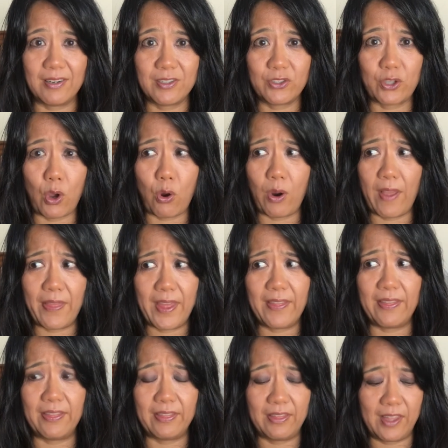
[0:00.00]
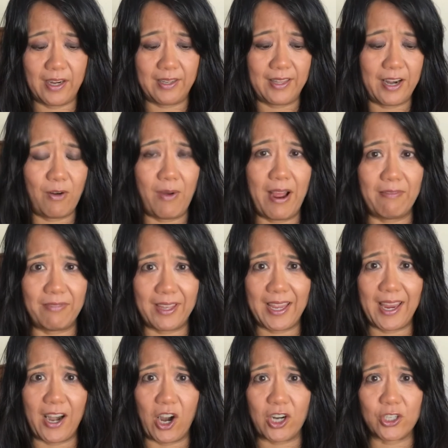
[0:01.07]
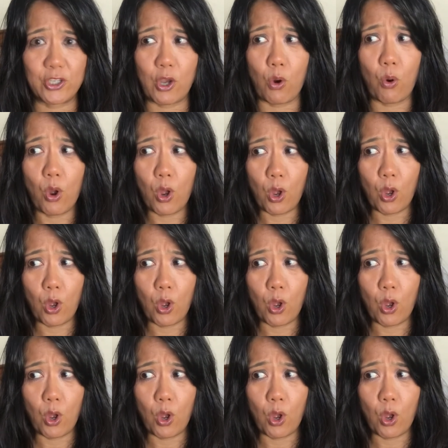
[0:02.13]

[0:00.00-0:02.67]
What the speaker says: So, and then they don't have the care. So,